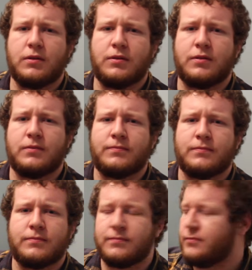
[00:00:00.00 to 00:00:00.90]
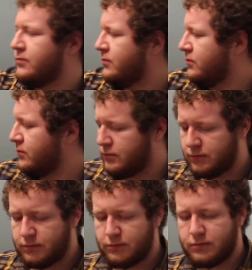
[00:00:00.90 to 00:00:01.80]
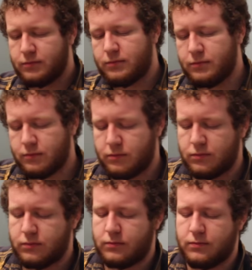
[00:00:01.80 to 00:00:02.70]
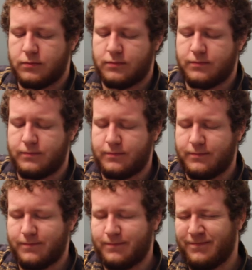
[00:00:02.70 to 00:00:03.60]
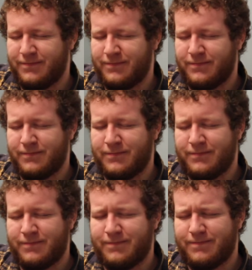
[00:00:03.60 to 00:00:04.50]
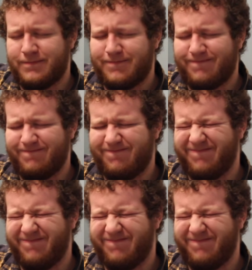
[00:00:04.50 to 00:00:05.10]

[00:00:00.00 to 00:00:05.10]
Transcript: (silence)